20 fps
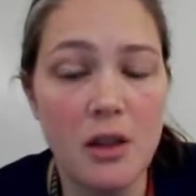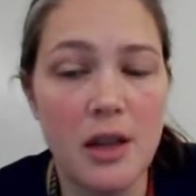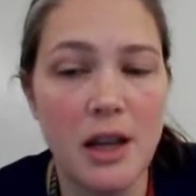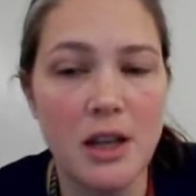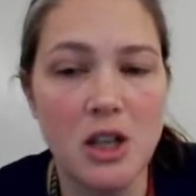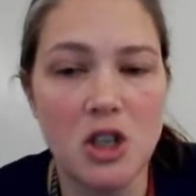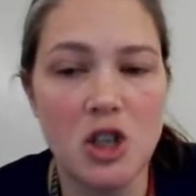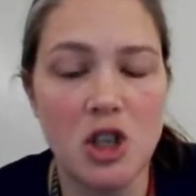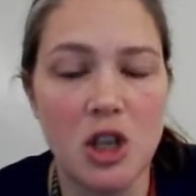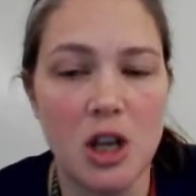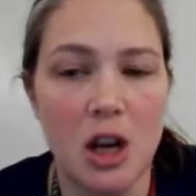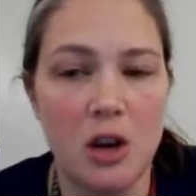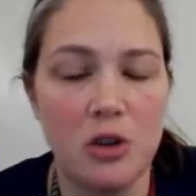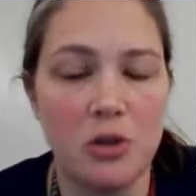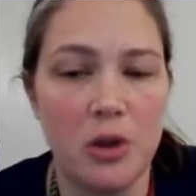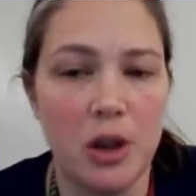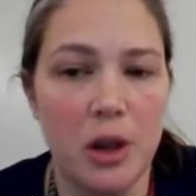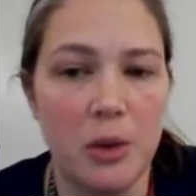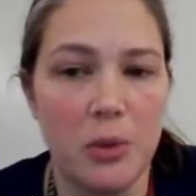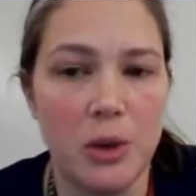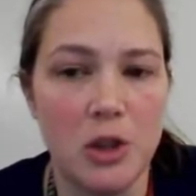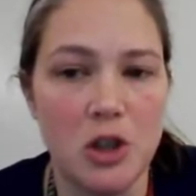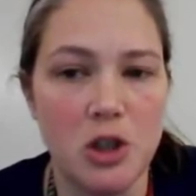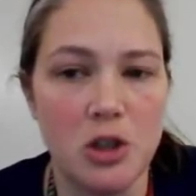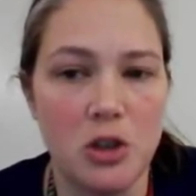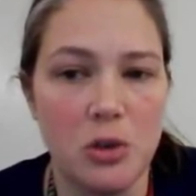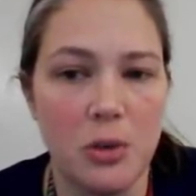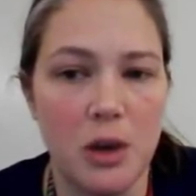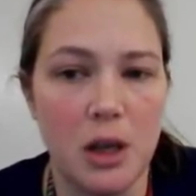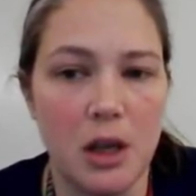that generally what's
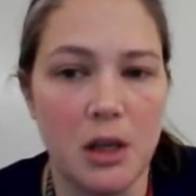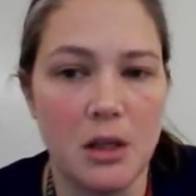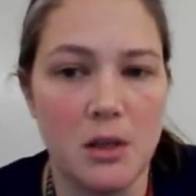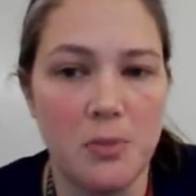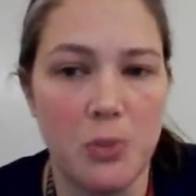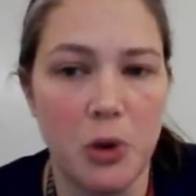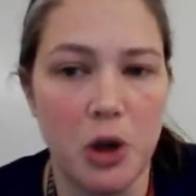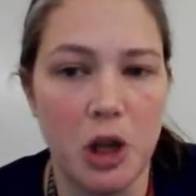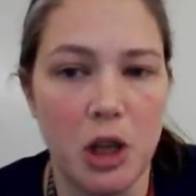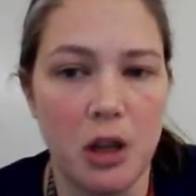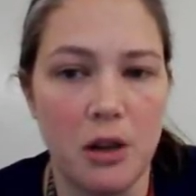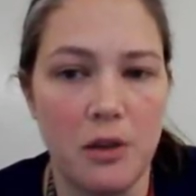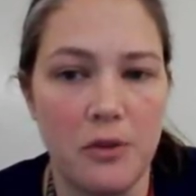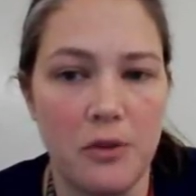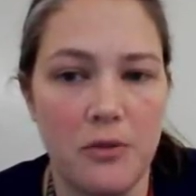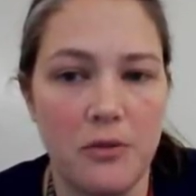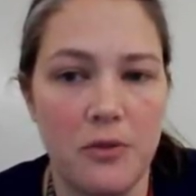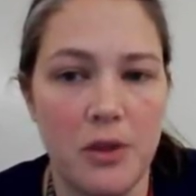doing is putting